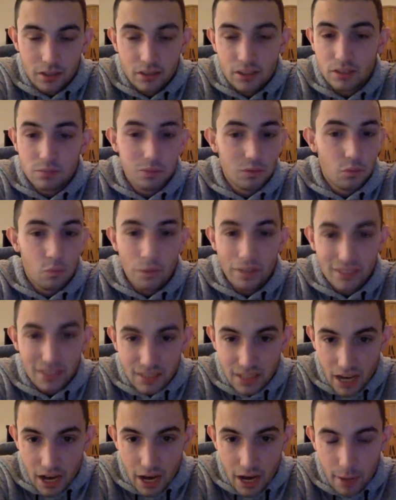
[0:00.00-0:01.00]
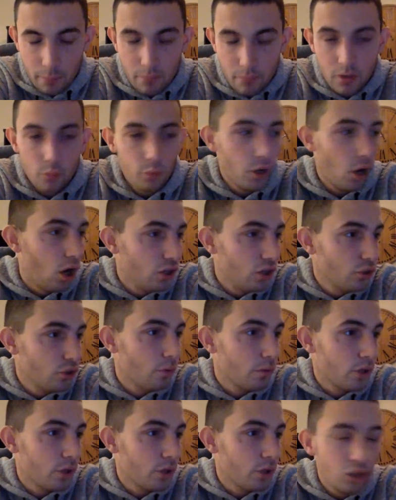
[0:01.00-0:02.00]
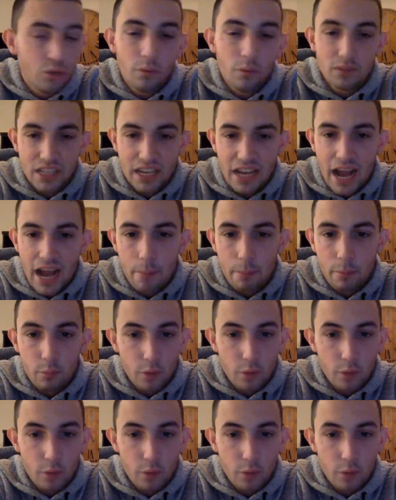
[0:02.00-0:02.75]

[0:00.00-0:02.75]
This was a waste of time. We all knew what was going to happen.